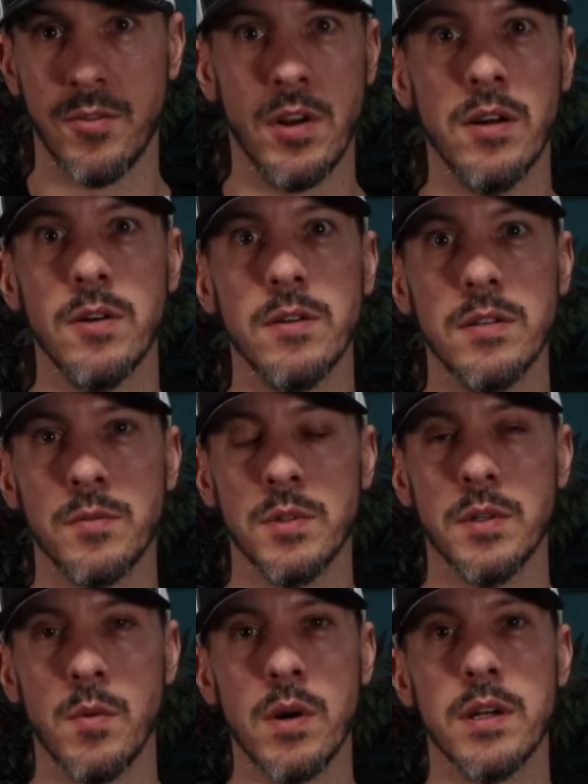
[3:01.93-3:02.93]
for hell. It
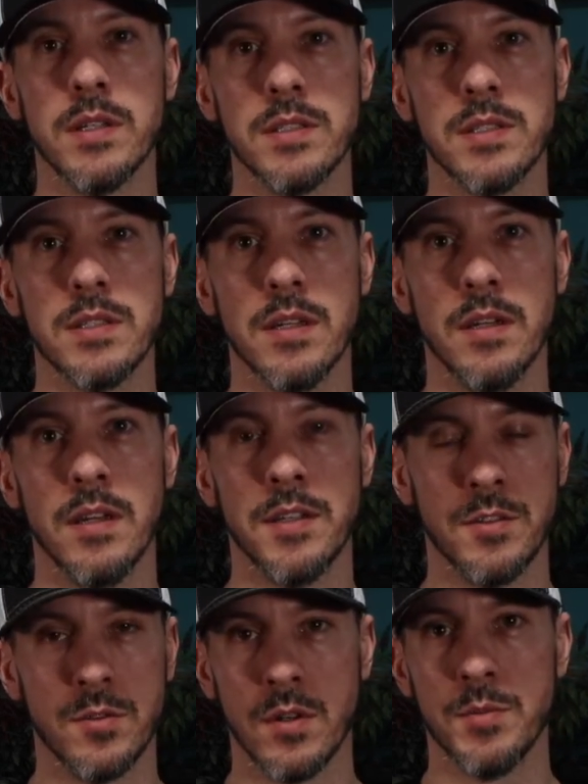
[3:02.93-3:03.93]
really was.
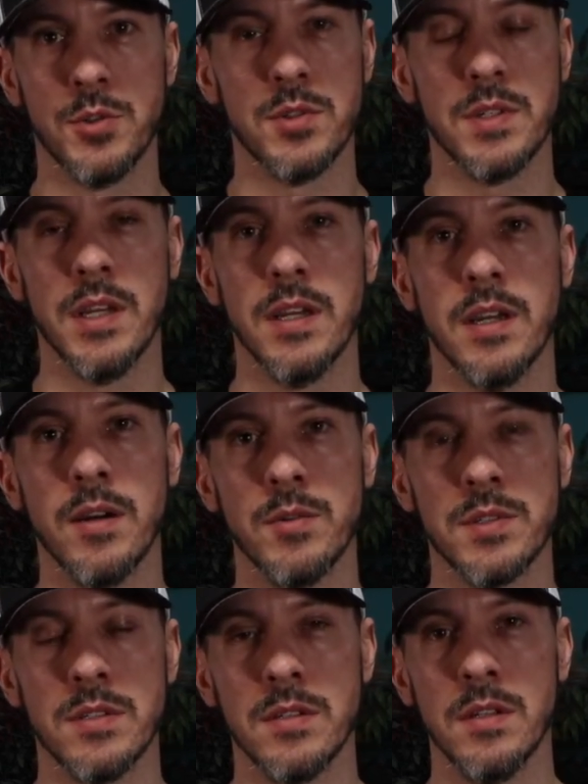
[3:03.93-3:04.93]
As the scriptures say, I
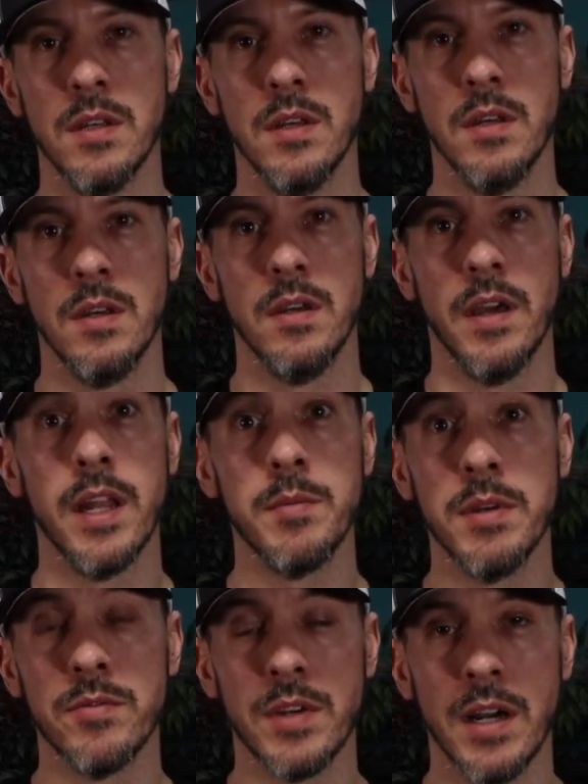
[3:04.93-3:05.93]
was an
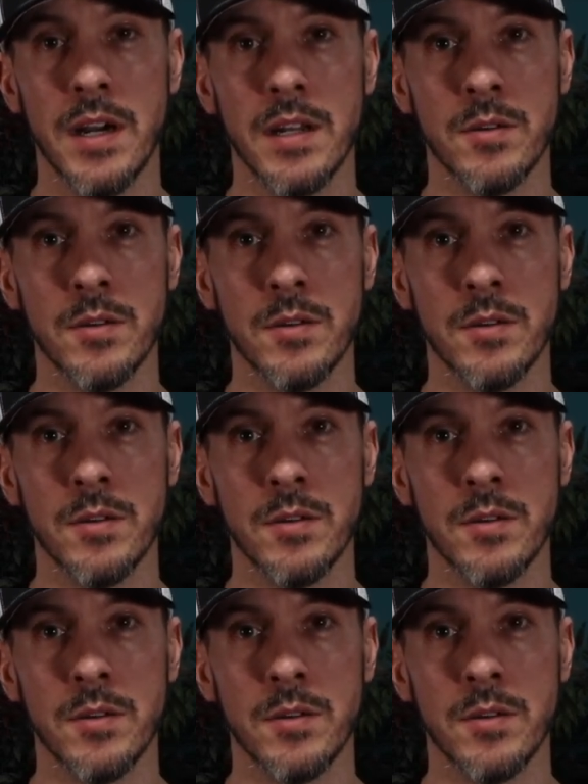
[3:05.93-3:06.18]
enemy of God.